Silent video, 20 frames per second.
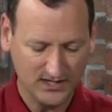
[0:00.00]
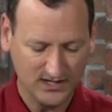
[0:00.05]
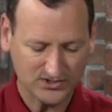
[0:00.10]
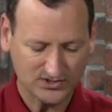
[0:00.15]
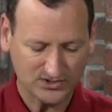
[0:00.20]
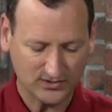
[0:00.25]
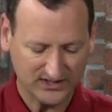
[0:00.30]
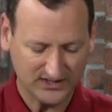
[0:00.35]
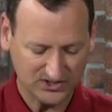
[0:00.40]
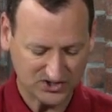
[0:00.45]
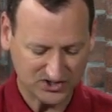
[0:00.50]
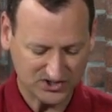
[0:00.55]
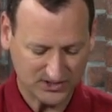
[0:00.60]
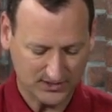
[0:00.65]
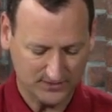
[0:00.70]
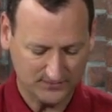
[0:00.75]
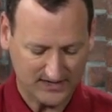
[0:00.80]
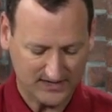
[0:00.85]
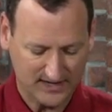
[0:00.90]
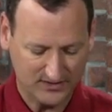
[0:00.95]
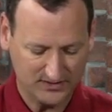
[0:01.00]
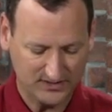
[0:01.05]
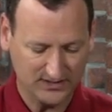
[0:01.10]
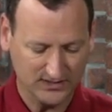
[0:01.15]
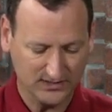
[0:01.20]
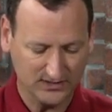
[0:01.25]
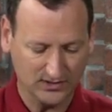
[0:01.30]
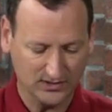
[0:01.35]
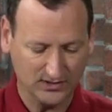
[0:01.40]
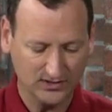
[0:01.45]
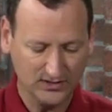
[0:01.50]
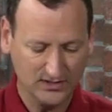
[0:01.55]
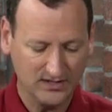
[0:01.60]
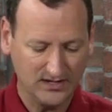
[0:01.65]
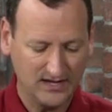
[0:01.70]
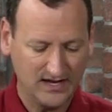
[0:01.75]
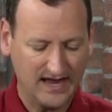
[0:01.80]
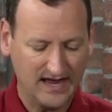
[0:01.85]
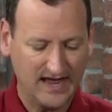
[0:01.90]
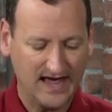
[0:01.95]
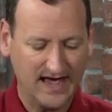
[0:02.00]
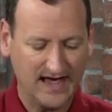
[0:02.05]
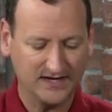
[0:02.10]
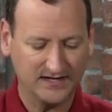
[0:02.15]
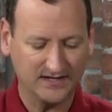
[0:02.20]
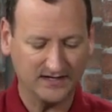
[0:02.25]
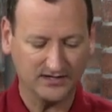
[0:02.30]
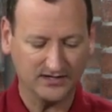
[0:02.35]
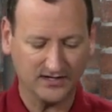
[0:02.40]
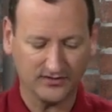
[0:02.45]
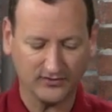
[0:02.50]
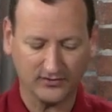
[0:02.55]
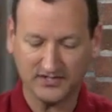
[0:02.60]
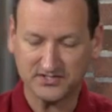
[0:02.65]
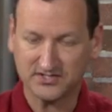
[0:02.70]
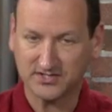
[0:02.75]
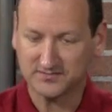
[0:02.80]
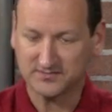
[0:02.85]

So I could just come down here, add in another entry.